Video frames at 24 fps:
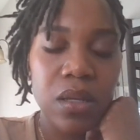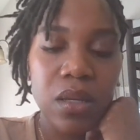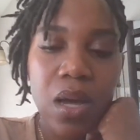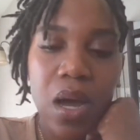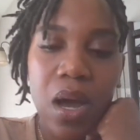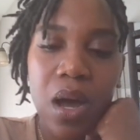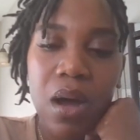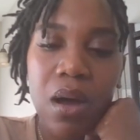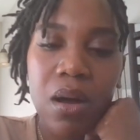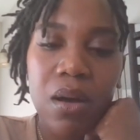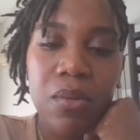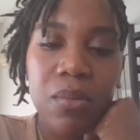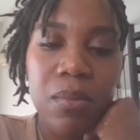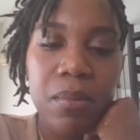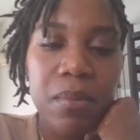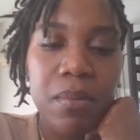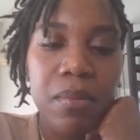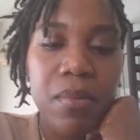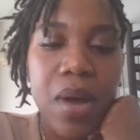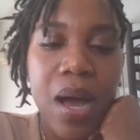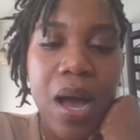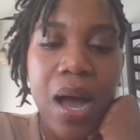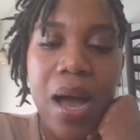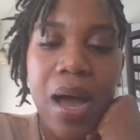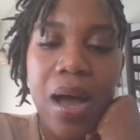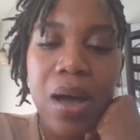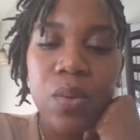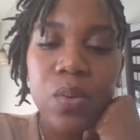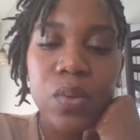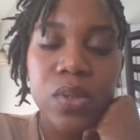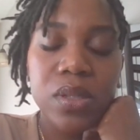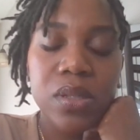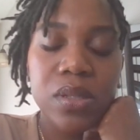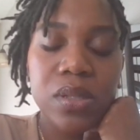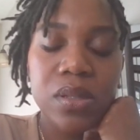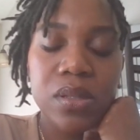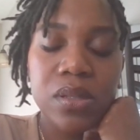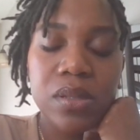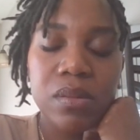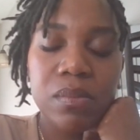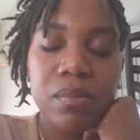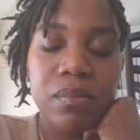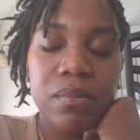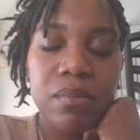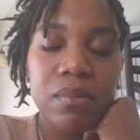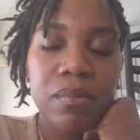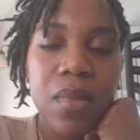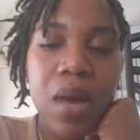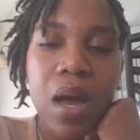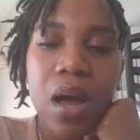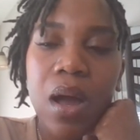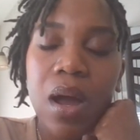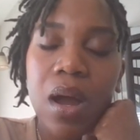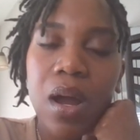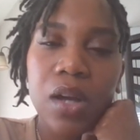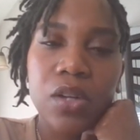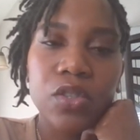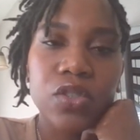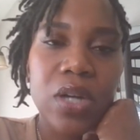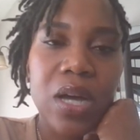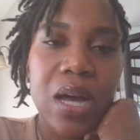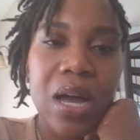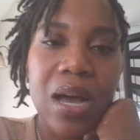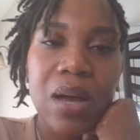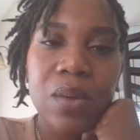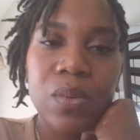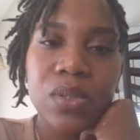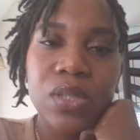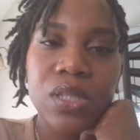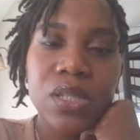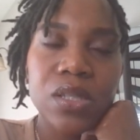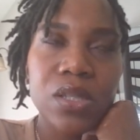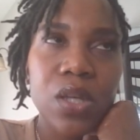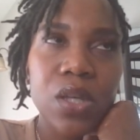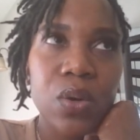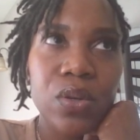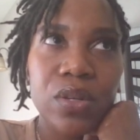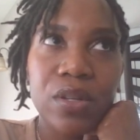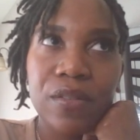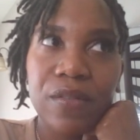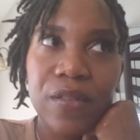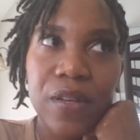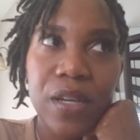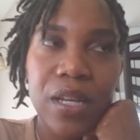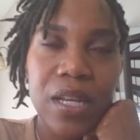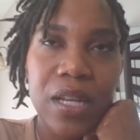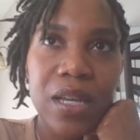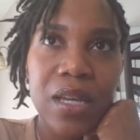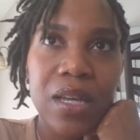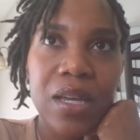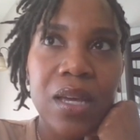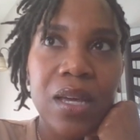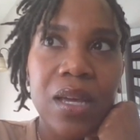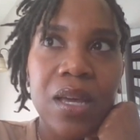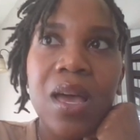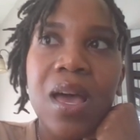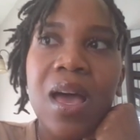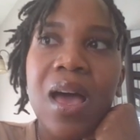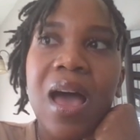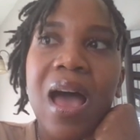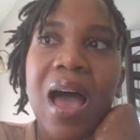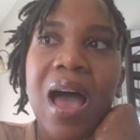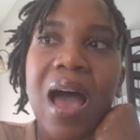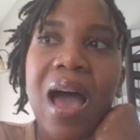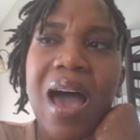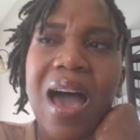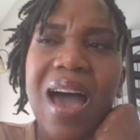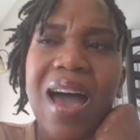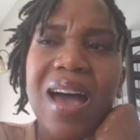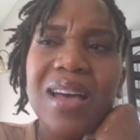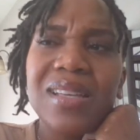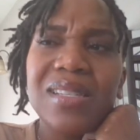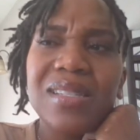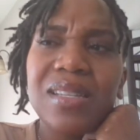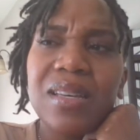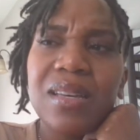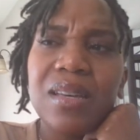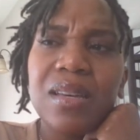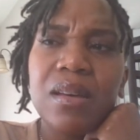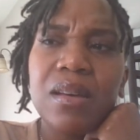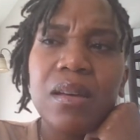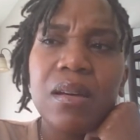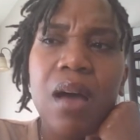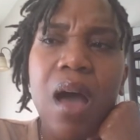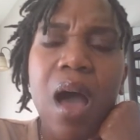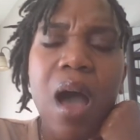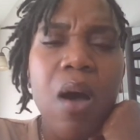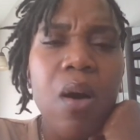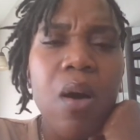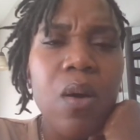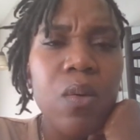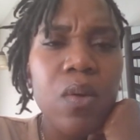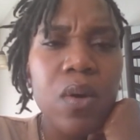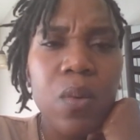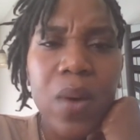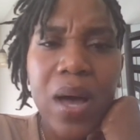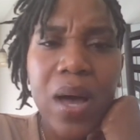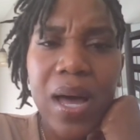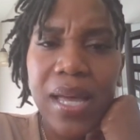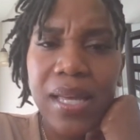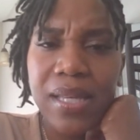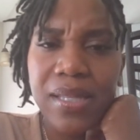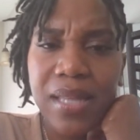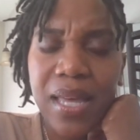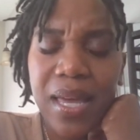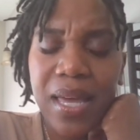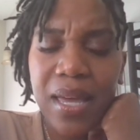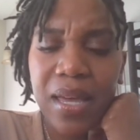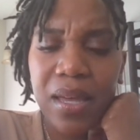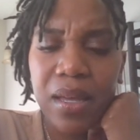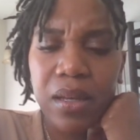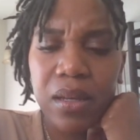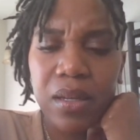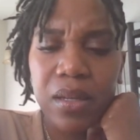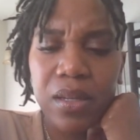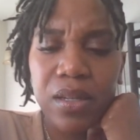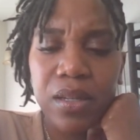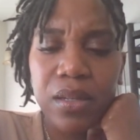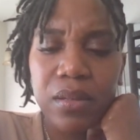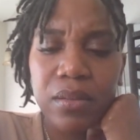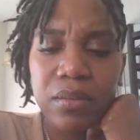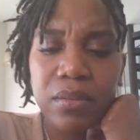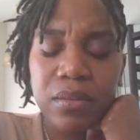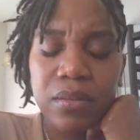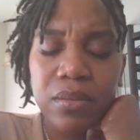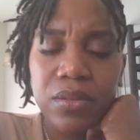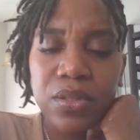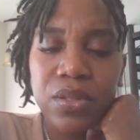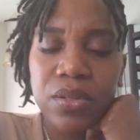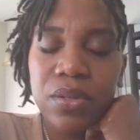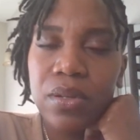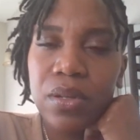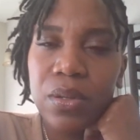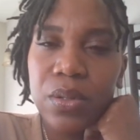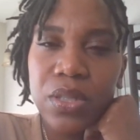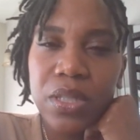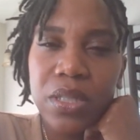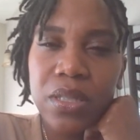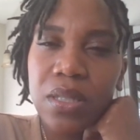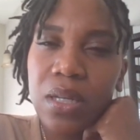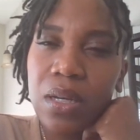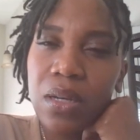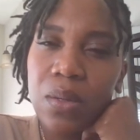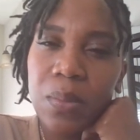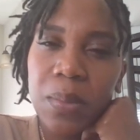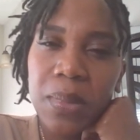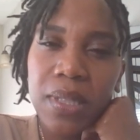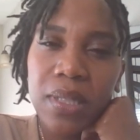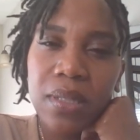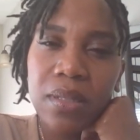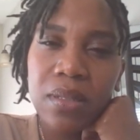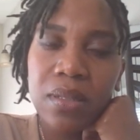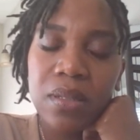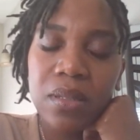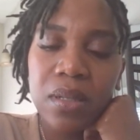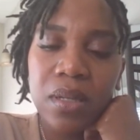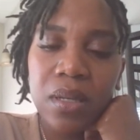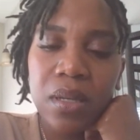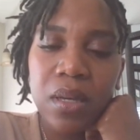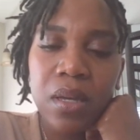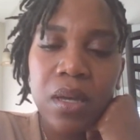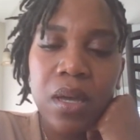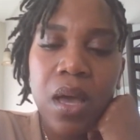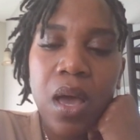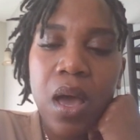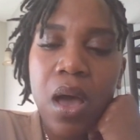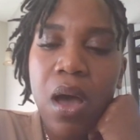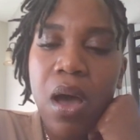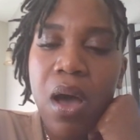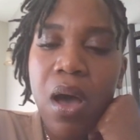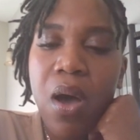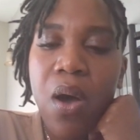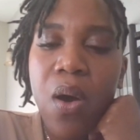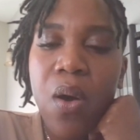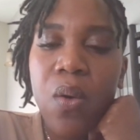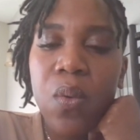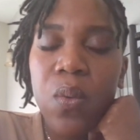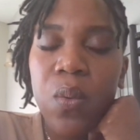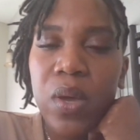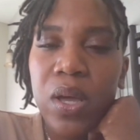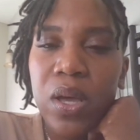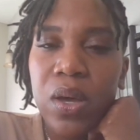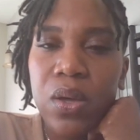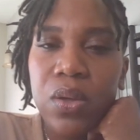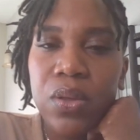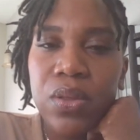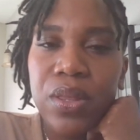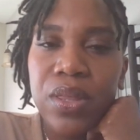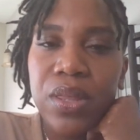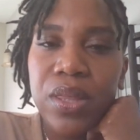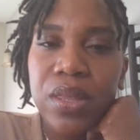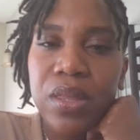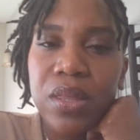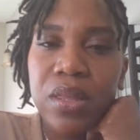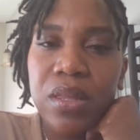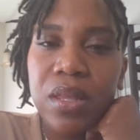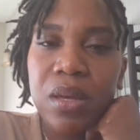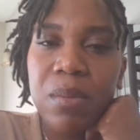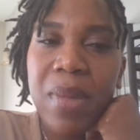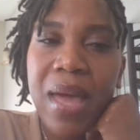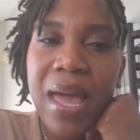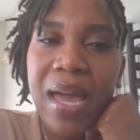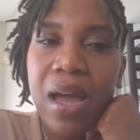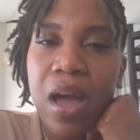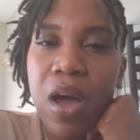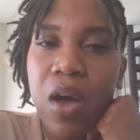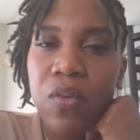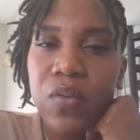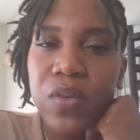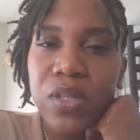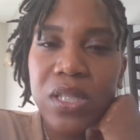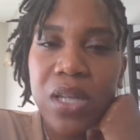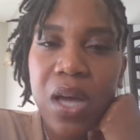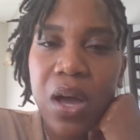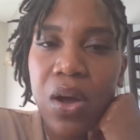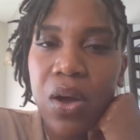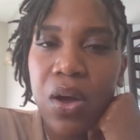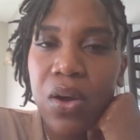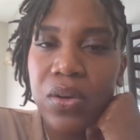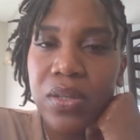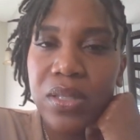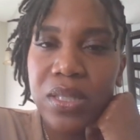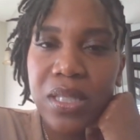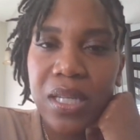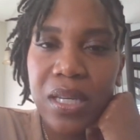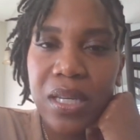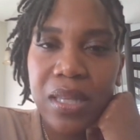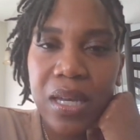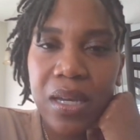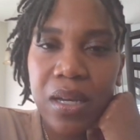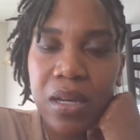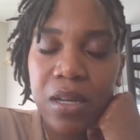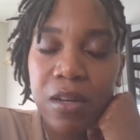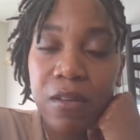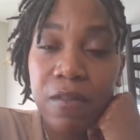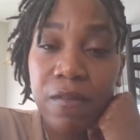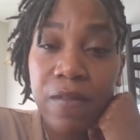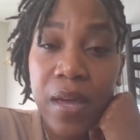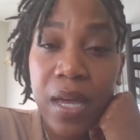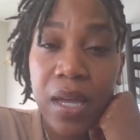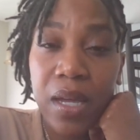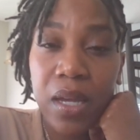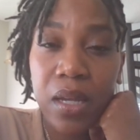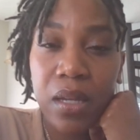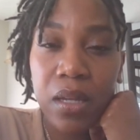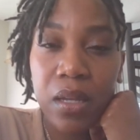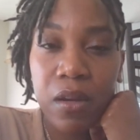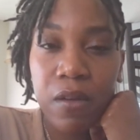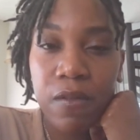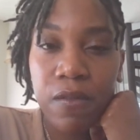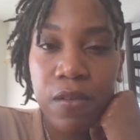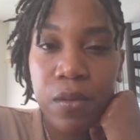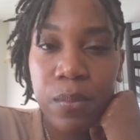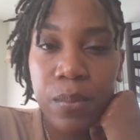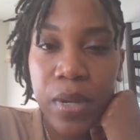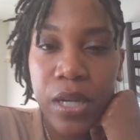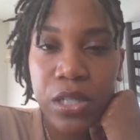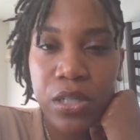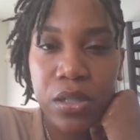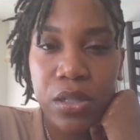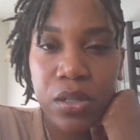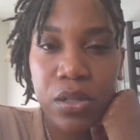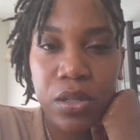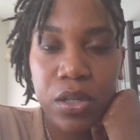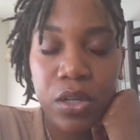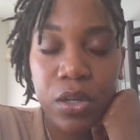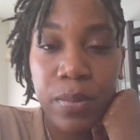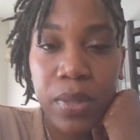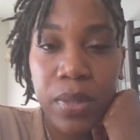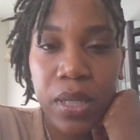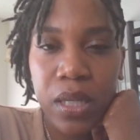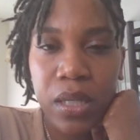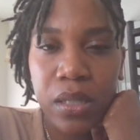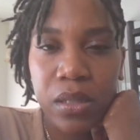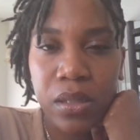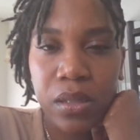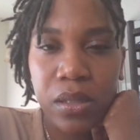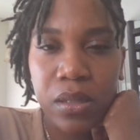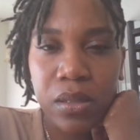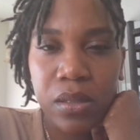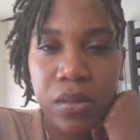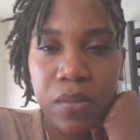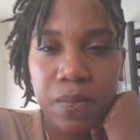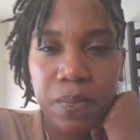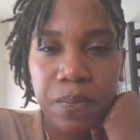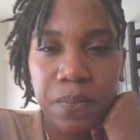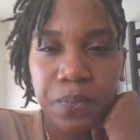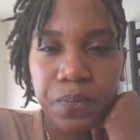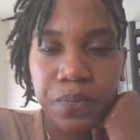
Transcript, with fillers: y'all, I was my heart dropped. I was so defeated. I said, "Oh well, why is that?" Do you know she told me? Oh well, the back office called and said they couldn't find any information on your business.